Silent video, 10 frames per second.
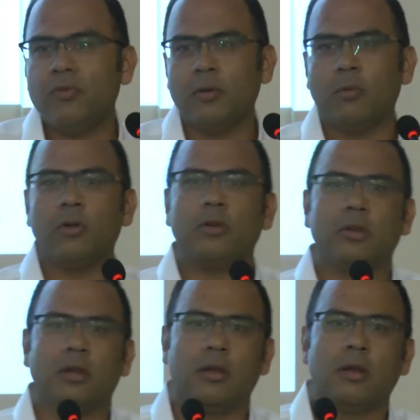of and what
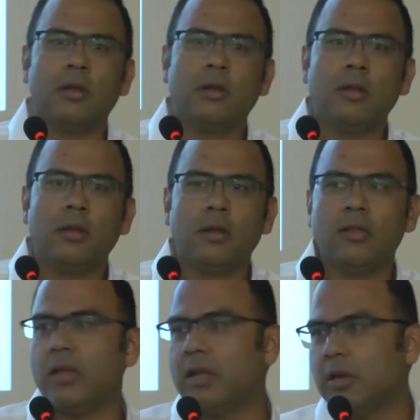uh,
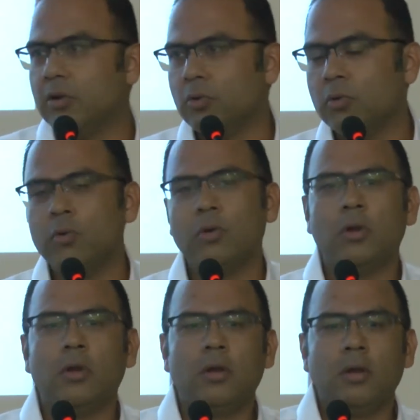they can do.
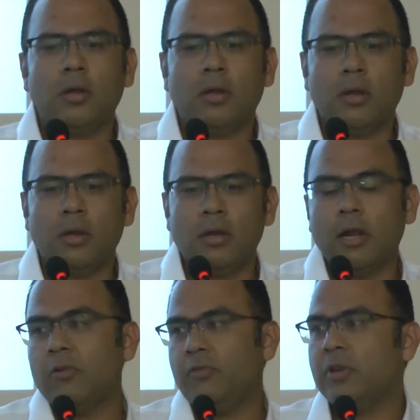
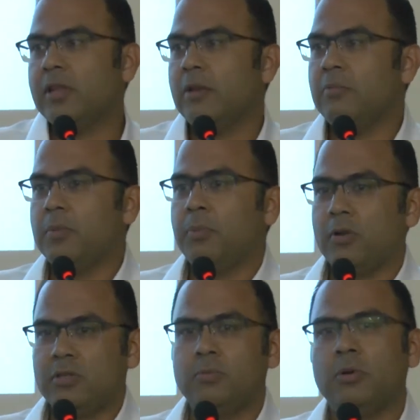None of it can be
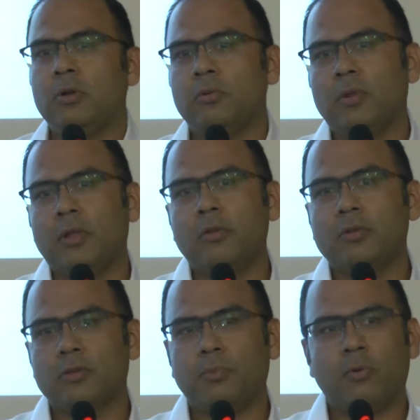possible without
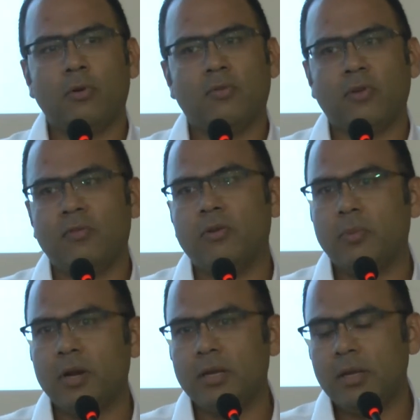the support of
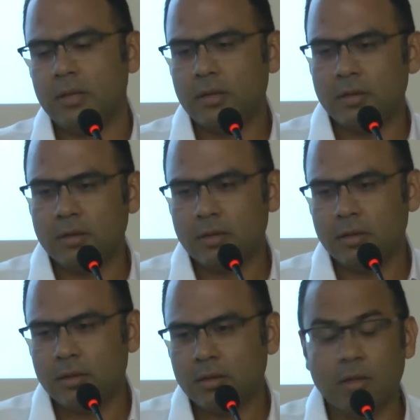everybody.
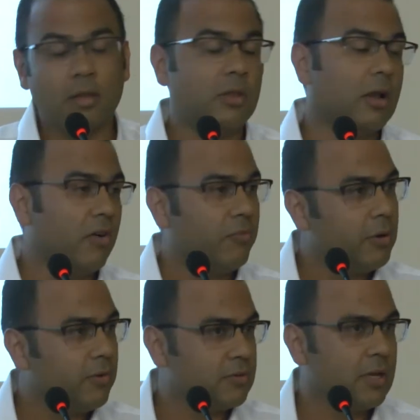The
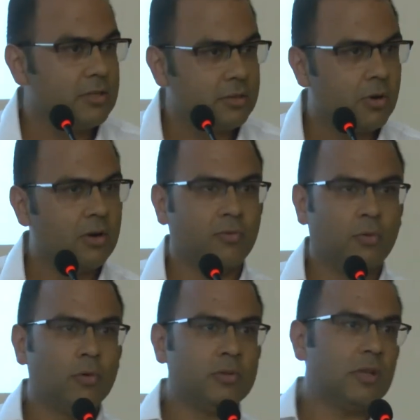government of Zanzibar, of
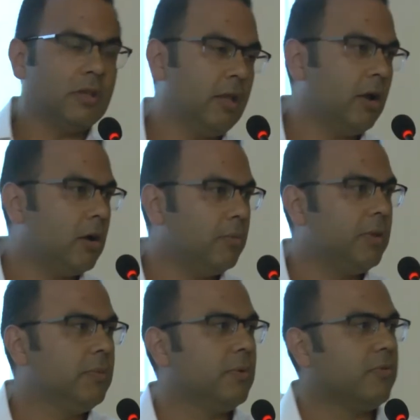course, and there are
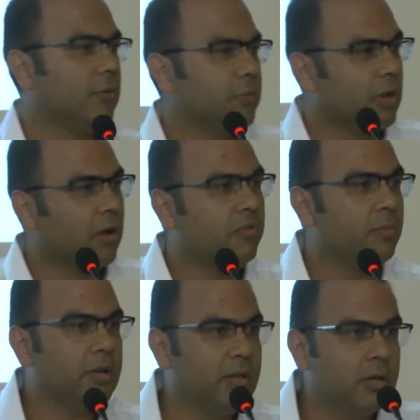people from the
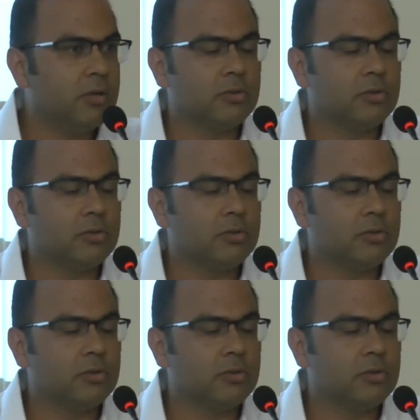government here,